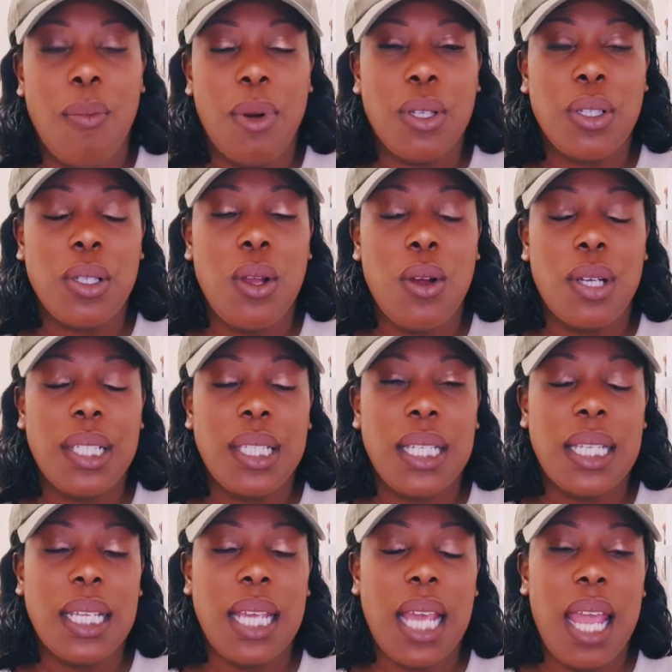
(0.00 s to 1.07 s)
But as long as
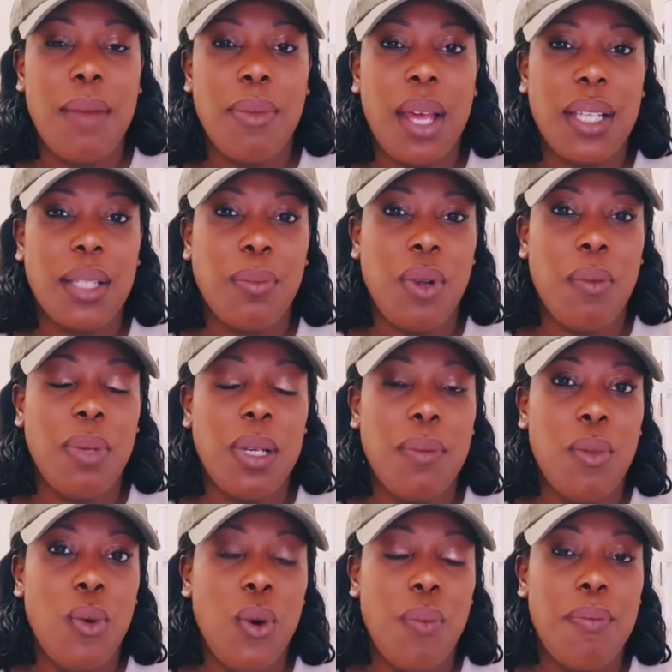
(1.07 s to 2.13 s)
it's a game that's probably
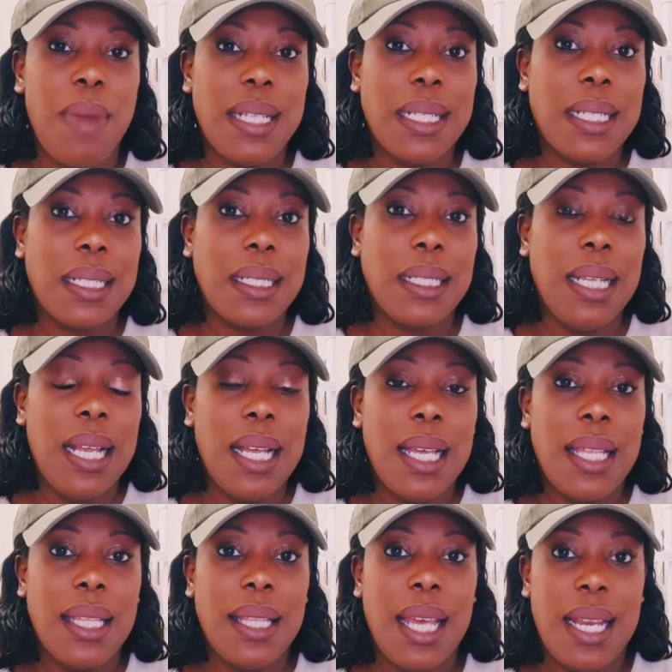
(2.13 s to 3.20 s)
more mental
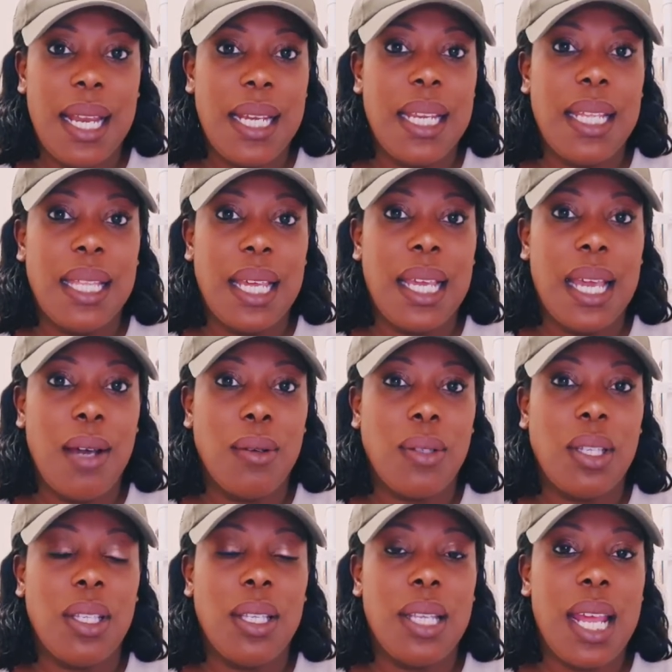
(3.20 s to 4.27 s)
than anything else,
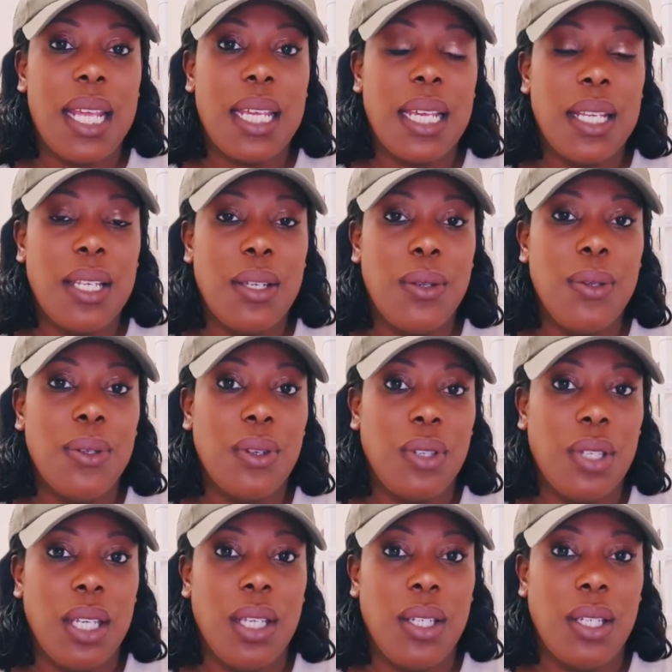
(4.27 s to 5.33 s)
and they can use
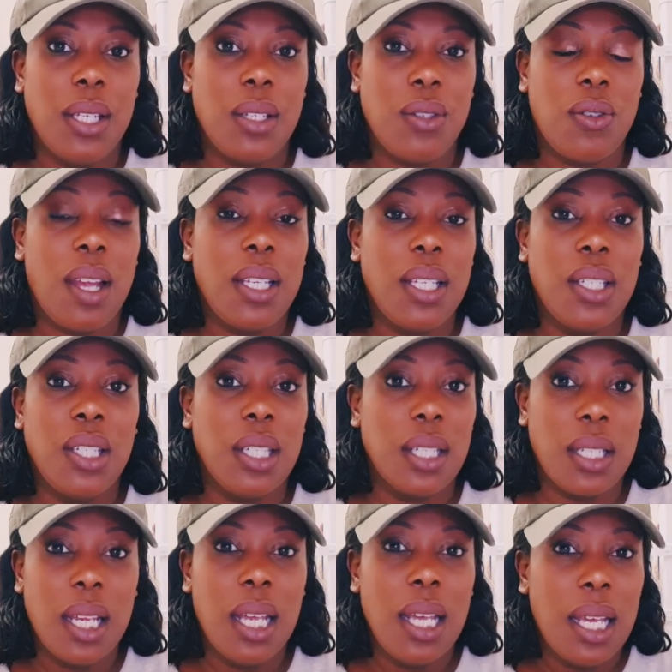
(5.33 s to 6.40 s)
strategic strategies,
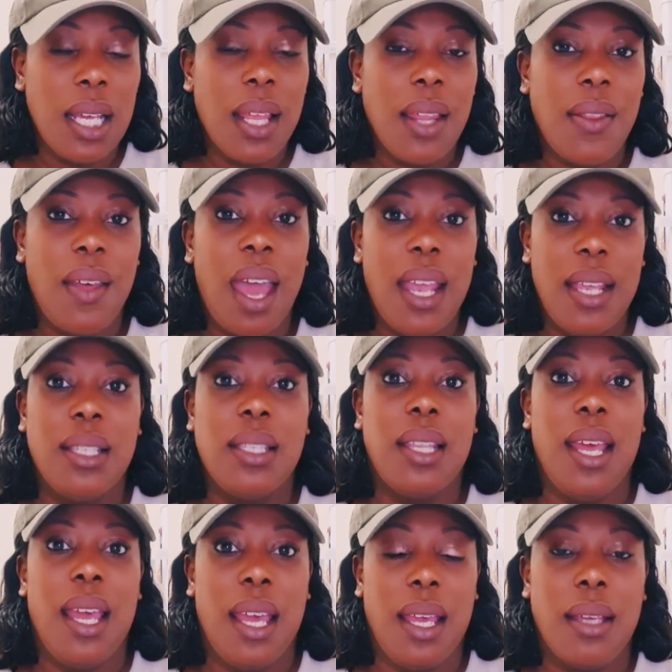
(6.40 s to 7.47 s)
that is
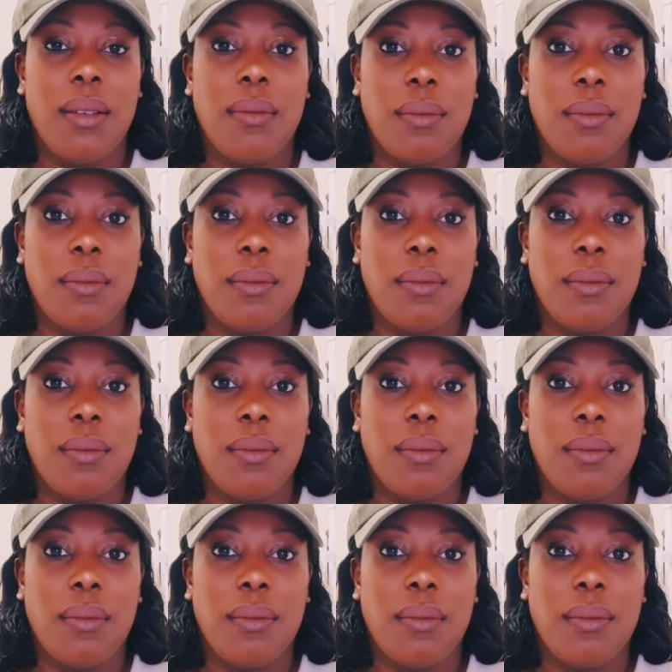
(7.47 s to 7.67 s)
their